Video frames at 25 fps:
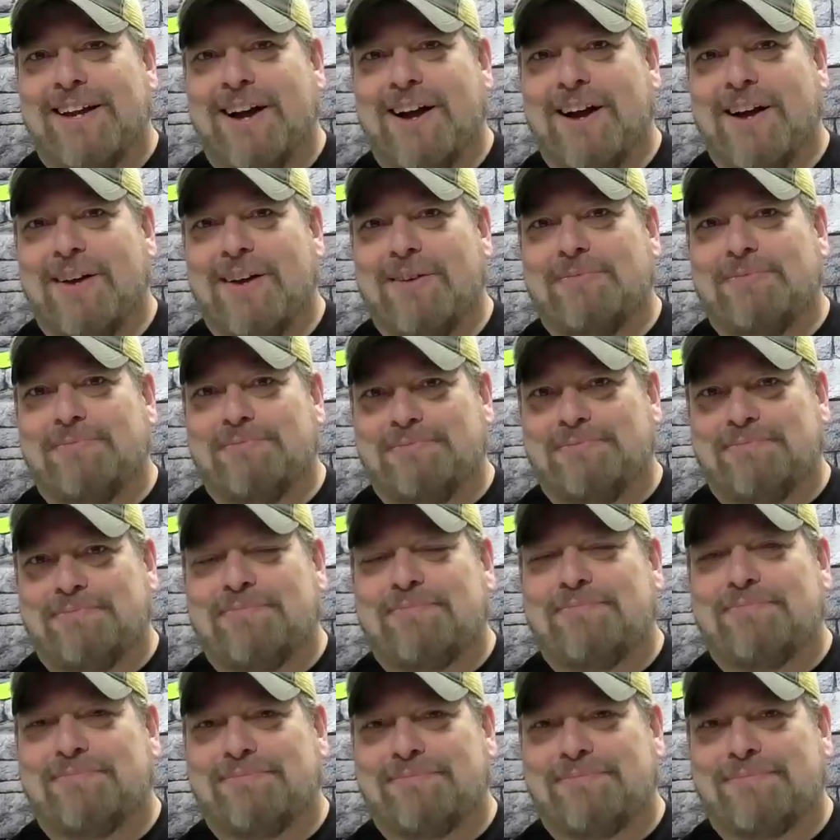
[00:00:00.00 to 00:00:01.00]
Uh,
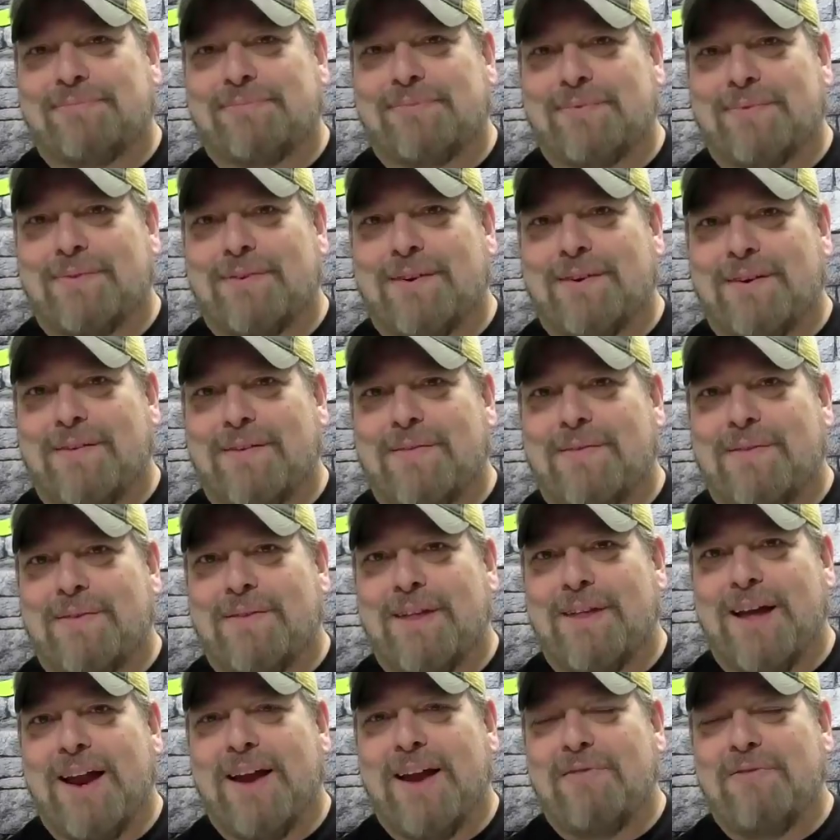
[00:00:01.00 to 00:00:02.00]

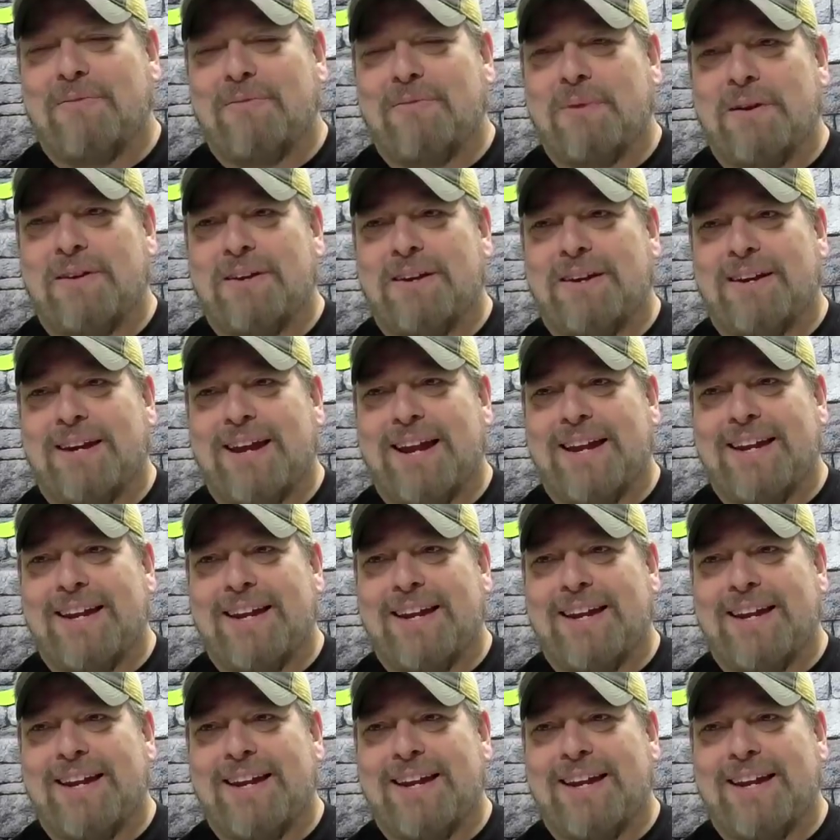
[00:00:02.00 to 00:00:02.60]
that I've been